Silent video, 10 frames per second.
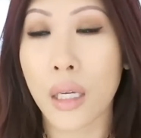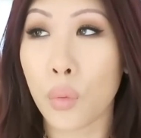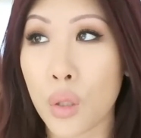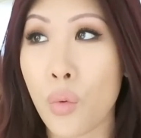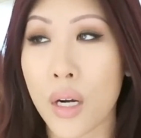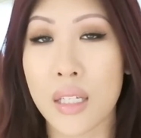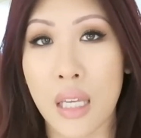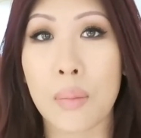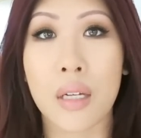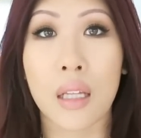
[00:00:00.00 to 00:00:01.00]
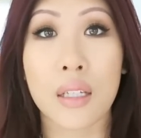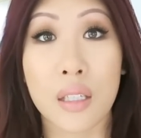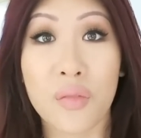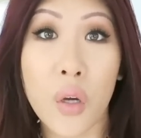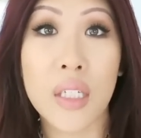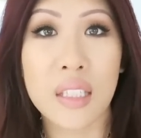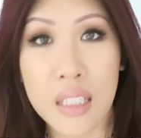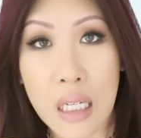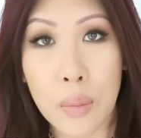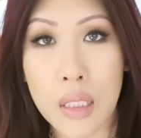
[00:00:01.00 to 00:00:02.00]
Like when you want a statement necklace, it's very
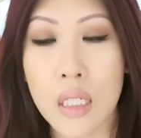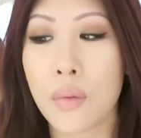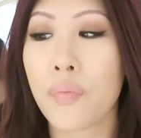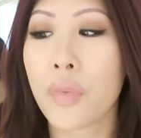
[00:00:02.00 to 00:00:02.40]
statement.